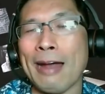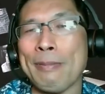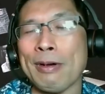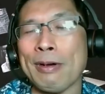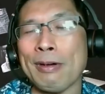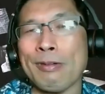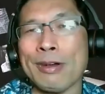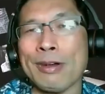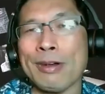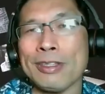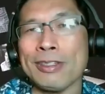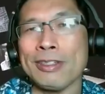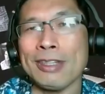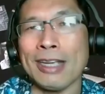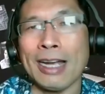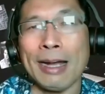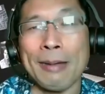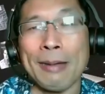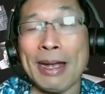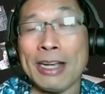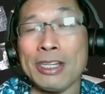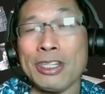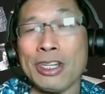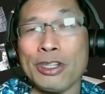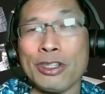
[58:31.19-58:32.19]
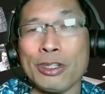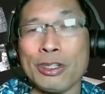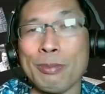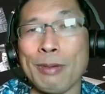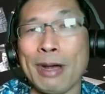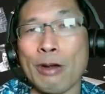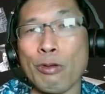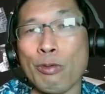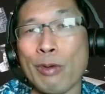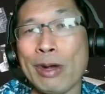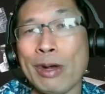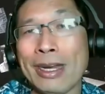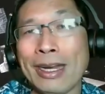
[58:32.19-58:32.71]
but was um, actually just by
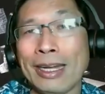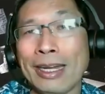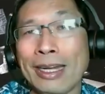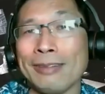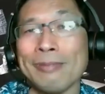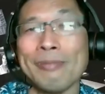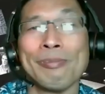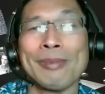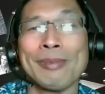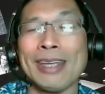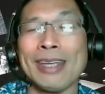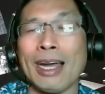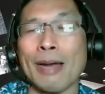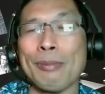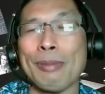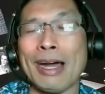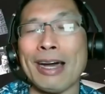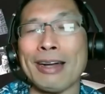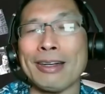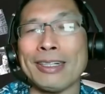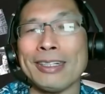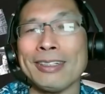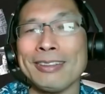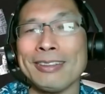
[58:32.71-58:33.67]
reading about it.